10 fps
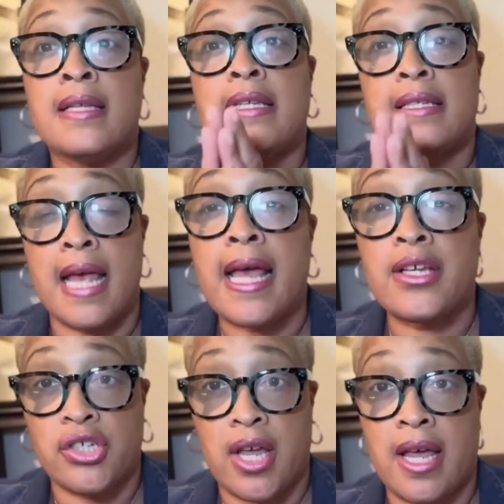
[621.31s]
to take a
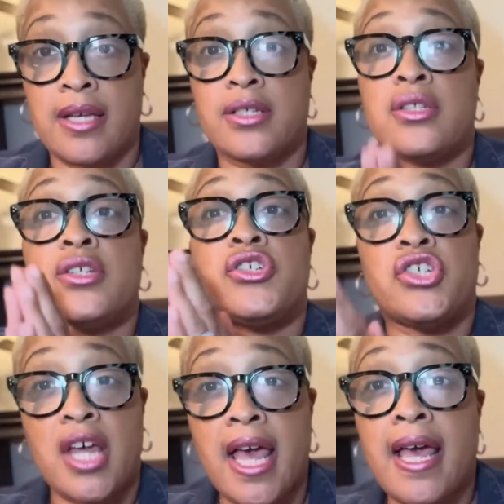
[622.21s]
chance to
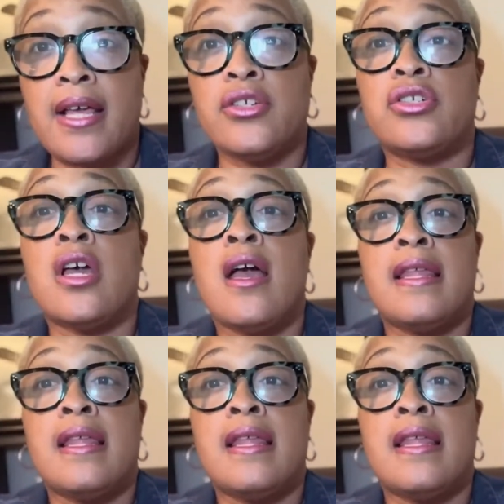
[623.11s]
change